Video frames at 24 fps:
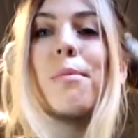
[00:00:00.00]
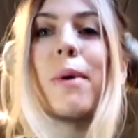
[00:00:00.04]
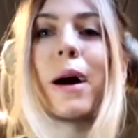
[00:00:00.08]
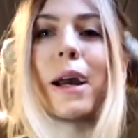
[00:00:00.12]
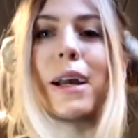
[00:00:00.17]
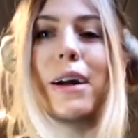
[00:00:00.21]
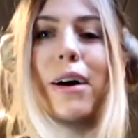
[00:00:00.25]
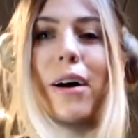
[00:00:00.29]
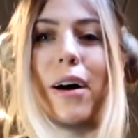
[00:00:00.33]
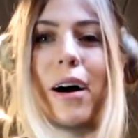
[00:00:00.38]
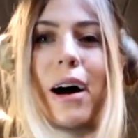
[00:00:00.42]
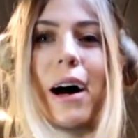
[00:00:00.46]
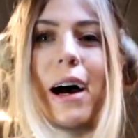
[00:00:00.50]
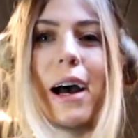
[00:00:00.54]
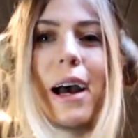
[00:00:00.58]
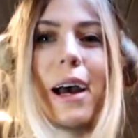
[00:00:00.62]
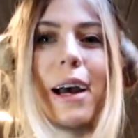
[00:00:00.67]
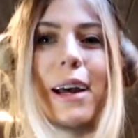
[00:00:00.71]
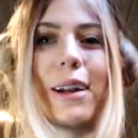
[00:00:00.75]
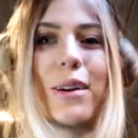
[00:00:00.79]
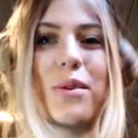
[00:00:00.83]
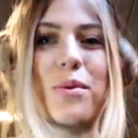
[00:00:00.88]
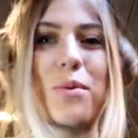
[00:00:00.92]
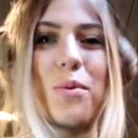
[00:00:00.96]
my
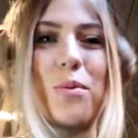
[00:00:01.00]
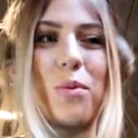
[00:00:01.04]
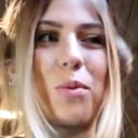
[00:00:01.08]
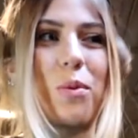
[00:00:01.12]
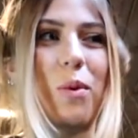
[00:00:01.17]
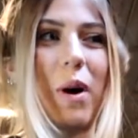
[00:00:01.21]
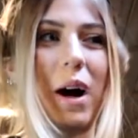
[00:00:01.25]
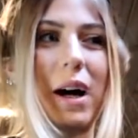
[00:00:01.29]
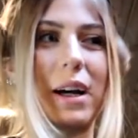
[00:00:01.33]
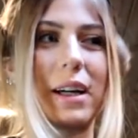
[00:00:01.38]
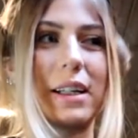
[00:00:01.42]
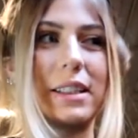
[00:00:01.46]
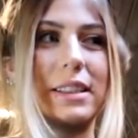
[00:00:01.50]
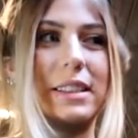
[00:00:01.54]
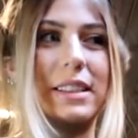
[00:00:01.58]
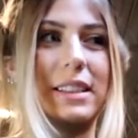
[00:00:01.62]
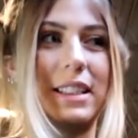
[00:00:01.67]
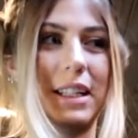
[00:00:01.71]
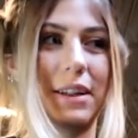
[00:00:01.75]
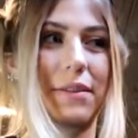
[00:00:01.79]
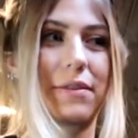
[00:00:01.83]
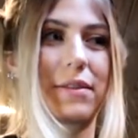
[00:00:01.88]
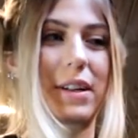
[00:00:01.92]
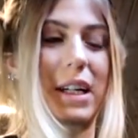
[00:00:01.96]
god, what a
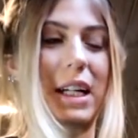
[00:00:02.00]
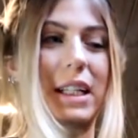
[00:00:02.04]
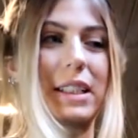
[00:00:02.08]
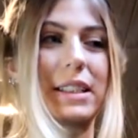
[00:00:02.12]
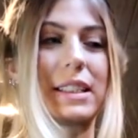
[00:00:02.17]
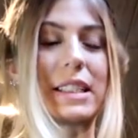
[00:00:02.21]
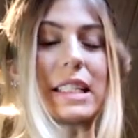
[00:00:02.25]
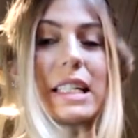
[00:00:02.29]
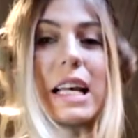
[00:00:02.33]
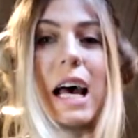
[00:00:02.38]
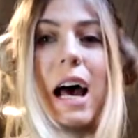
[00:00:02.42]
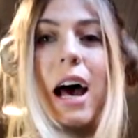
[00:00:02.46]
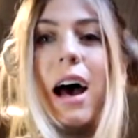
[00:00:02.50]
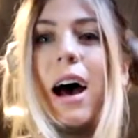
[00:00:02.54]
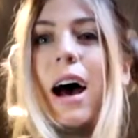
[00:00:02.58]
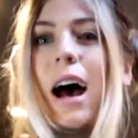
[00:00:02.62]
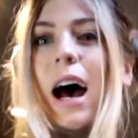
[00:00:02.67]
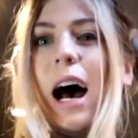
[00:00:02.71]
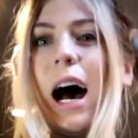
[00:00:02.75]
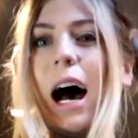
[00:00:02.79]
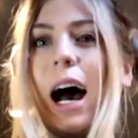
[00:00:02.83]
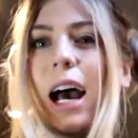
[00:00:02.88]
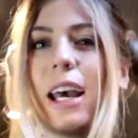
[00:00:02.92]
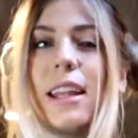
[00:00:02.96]
difference.
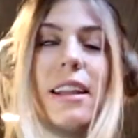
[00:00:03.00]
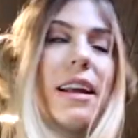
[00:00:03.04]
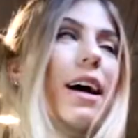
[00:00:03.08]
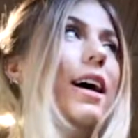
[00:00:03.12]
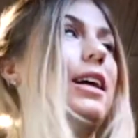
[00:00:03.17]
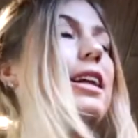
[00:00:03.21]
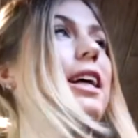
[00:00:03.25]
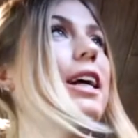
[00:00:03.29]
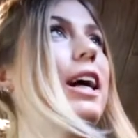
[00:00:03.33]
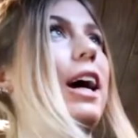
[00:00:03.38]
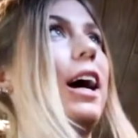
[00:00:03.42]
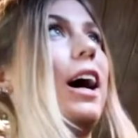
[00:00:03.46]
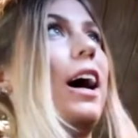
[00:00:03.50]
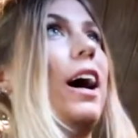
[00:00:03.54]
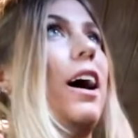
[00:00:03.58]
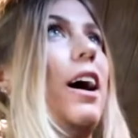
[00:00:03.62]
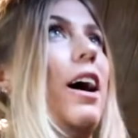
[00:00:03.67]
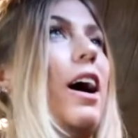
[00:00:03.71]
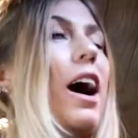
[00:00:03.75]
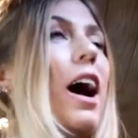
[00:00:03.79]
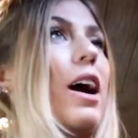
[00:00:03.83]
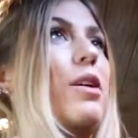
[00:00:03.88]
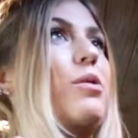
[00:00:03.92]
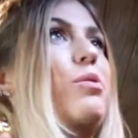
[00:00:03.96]

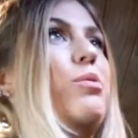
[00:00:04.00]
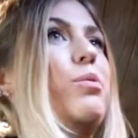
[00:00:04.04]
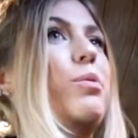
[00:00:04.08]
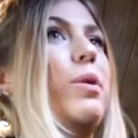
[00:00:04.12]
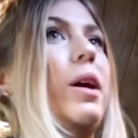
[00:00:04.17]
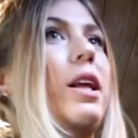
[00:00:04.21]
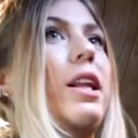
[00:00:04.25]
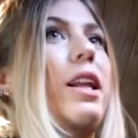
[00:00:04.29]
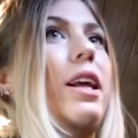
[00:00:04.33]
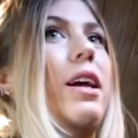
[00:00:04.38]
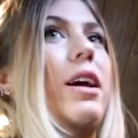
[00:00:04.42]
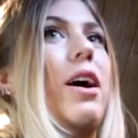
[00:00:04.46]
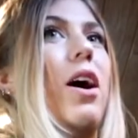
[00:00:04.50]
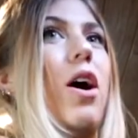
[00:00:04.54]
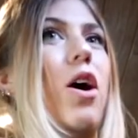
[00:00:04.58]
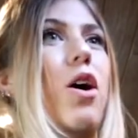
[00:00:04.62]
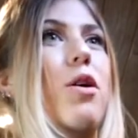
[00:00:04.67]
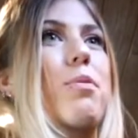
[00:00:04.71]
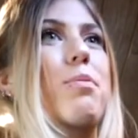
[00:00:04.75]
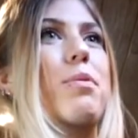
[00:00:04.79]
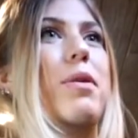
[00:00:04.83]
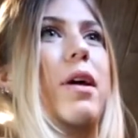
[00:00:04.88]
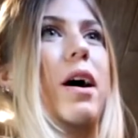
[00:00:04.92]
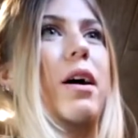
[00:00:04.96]
I really
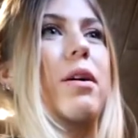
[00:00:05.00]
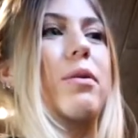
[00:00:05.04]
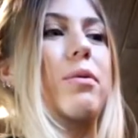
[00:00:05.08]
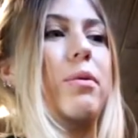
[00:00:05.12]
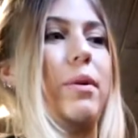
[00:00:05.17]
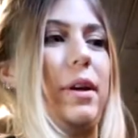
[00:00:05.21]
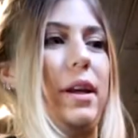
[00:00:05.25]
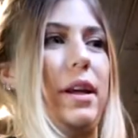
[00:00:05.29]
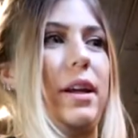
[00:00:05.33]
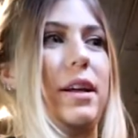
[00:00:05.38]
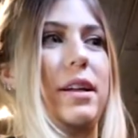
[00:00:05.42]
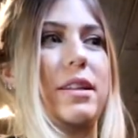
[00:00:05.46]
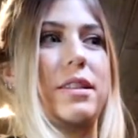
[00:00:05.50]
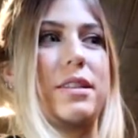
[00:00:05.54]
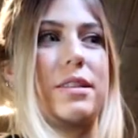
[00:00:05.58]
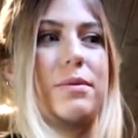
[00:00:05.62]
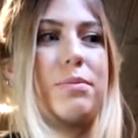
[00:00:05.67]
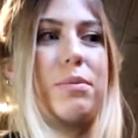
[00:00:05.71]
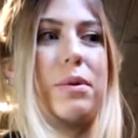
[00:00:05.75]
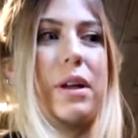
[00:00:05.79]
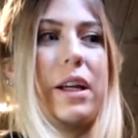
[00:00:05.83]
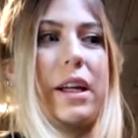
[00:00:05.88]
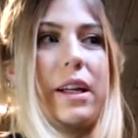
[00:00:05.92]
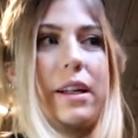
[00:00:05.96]
hope that we
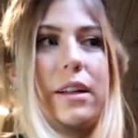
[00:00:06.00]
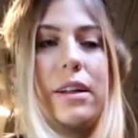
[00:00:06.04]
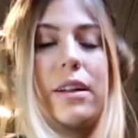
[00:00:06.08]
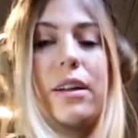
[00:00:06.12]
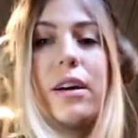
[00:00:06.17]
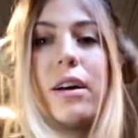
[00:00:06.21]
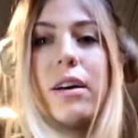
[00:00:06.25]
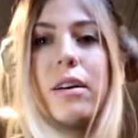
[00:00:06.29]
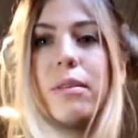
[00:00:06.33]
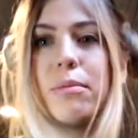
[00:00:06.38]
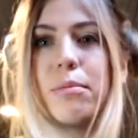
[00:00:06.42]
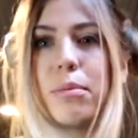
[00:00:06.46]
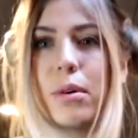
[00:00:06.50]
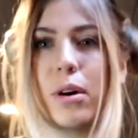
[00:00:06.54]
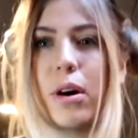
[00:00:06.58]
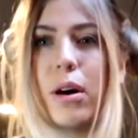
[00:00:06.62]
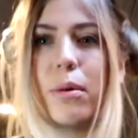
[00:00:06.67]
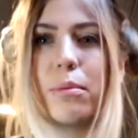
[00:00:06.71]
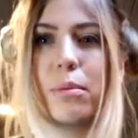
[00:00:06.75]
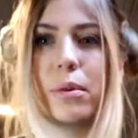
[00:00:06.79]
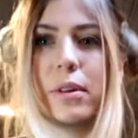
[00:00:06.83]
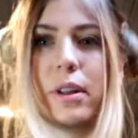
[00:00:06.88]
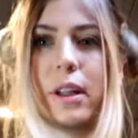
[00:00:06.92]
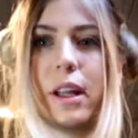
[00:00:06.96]
explained
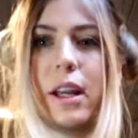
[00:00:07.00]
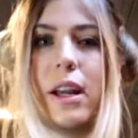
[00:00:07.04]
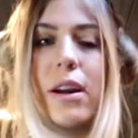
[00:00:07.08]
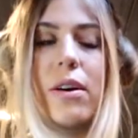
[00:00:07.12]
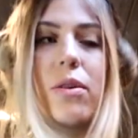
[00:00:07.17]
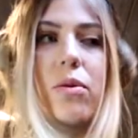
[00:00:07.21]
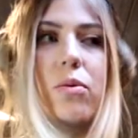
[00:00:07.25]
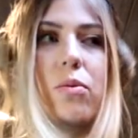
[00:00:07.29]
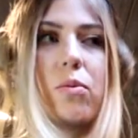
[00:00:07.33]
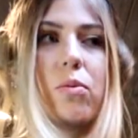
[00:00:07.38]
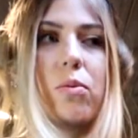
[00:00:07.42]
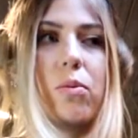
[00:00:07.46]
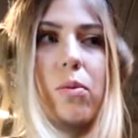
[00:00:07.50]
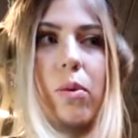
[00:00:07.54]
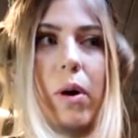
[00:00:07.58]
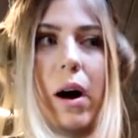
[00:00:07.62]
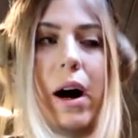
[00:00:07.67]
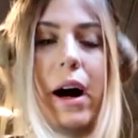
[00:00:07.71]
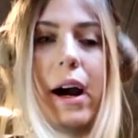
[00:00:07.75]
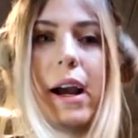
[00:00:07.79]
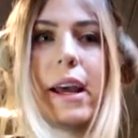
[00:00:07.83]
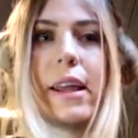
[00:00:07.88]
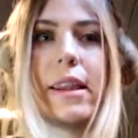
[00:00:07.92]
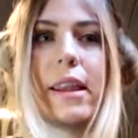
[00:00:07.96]
properly
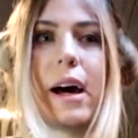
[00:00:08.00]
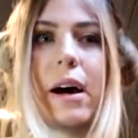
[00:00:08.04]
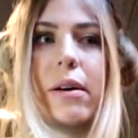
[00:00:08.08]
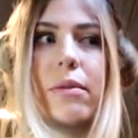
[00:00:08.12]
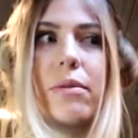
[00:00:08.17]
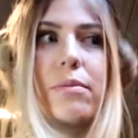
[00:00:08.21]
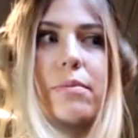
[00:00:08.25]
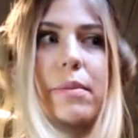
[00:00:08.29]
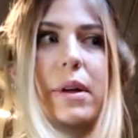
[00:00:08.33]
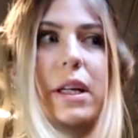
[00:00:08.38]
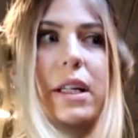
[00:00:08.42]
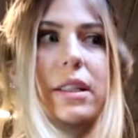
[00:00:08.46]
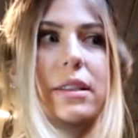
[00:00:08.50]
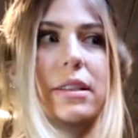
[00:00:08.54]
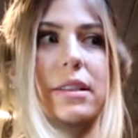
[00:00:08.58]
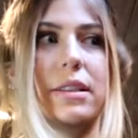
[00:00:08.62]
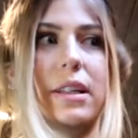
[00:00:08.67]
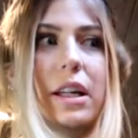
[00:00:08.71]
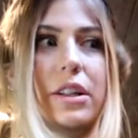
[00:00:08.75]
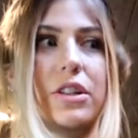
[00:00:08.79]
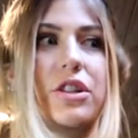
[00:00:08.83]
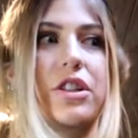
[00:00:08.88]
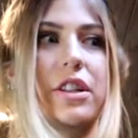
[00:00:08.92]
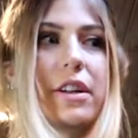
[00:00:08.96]
why that would make
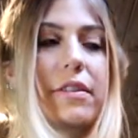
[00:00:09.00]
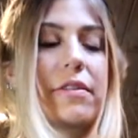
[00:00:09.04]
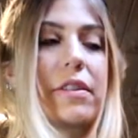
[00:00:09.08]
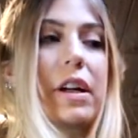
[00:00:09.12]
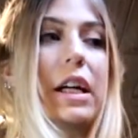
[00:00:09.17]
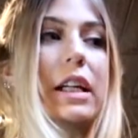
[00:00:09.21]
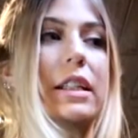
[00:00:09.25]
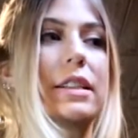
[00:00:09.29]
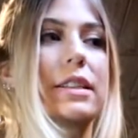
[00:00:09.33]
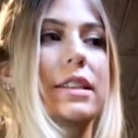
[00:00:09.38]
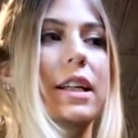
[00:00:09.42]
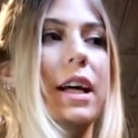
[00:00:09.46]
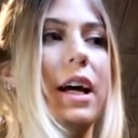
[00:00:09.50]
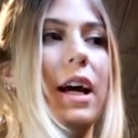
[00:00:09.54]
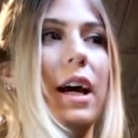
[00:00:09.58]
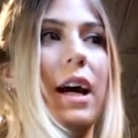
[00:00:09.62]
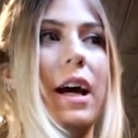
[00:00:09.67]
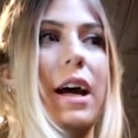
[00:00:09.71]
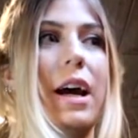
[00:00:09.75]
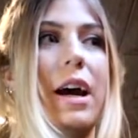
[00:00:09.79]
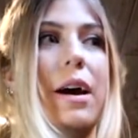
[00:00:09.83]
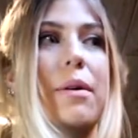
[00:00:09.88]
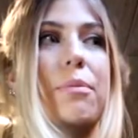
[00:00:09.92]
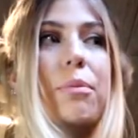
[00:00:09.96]
such a difference.
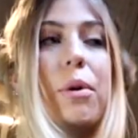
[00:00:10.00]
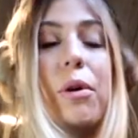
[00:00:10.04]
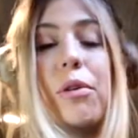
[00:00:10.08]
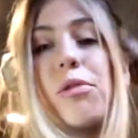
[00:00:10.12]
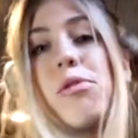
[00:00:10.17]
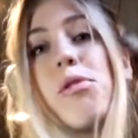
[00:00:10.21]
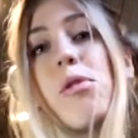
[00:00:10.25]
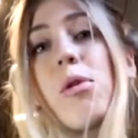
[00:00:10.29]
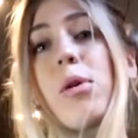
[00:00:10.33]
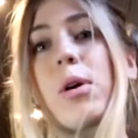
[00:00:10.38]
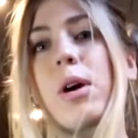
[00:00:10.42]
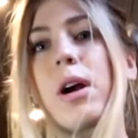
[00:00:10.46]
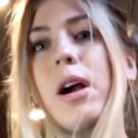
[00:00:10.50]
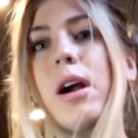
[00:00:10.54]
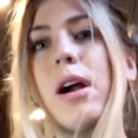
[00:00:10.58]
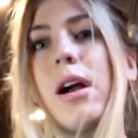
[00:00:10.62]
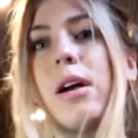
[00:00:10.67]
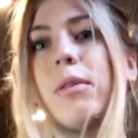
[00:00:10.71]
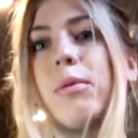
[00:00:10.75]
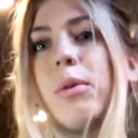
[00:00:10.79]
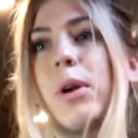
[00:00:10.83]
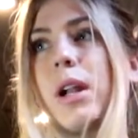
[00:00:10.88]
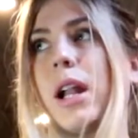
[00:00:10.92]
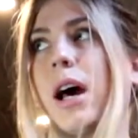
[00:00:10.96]
Before,
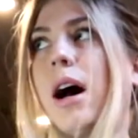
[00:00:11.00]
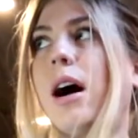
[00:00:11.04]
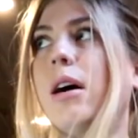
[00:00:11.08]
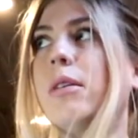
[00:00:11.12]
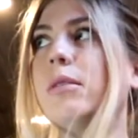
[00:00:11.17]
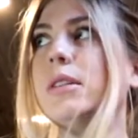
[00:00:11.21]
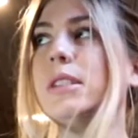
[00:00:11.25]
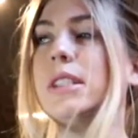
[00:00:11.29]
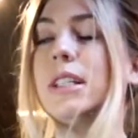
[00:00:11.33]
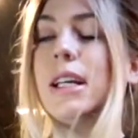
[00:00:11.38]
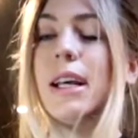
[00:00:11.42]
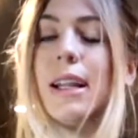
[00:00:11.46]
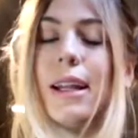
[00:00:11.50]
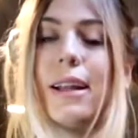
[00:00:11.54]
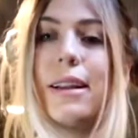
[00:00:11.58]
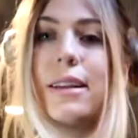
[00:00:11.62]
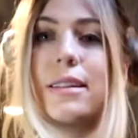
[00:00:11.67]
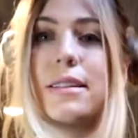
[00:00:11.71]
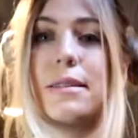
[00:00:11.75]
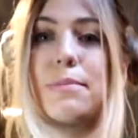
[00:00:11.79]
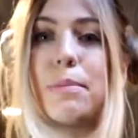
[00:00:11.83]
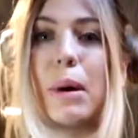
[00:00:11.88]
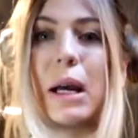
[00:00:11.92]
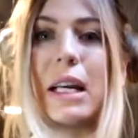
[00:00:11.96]
when I was getting the
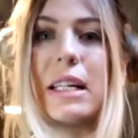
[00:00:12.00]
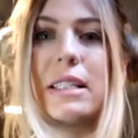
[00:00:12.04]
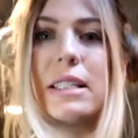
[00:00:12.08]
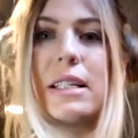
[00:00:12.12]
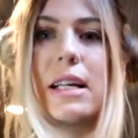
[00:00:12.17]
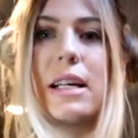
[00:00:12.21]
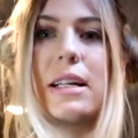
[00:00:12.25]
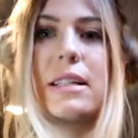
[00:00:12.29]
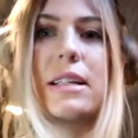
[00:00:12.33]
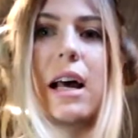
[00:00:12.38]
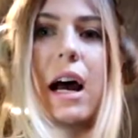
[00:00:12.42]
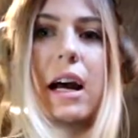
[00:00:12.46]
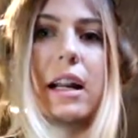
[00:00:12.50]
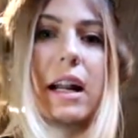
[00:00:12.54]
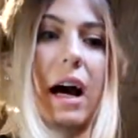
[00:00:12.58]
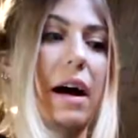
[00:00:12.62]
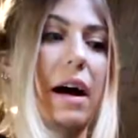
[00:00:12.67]
spices, I'd